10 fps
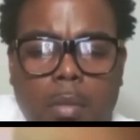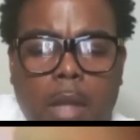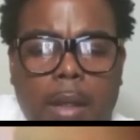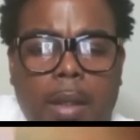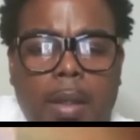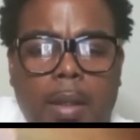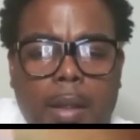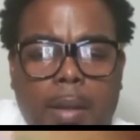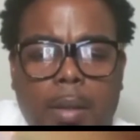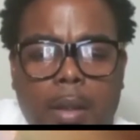That
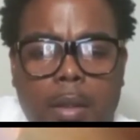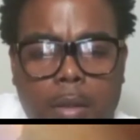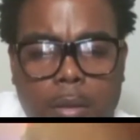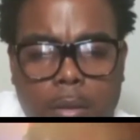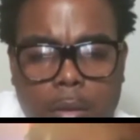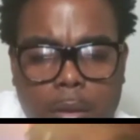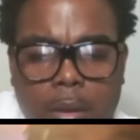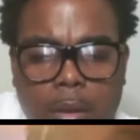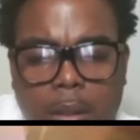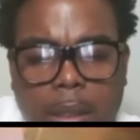what it do.
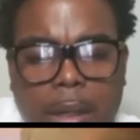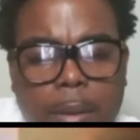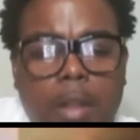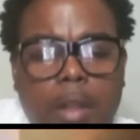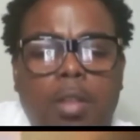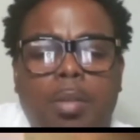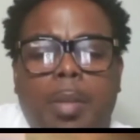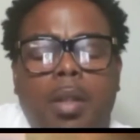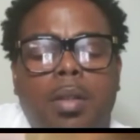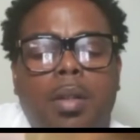That what it do,
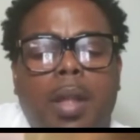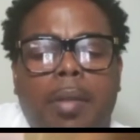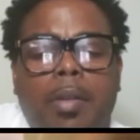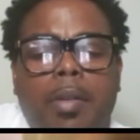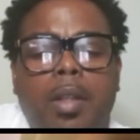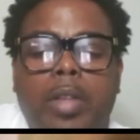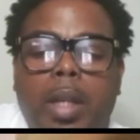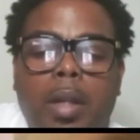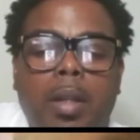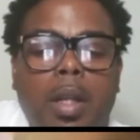my dude. Like real
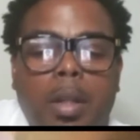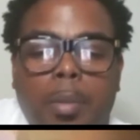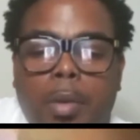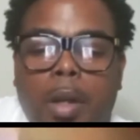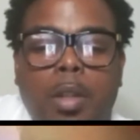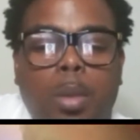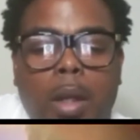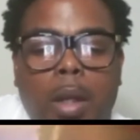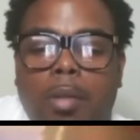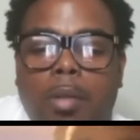talk. So boy, you
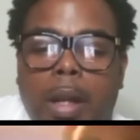will.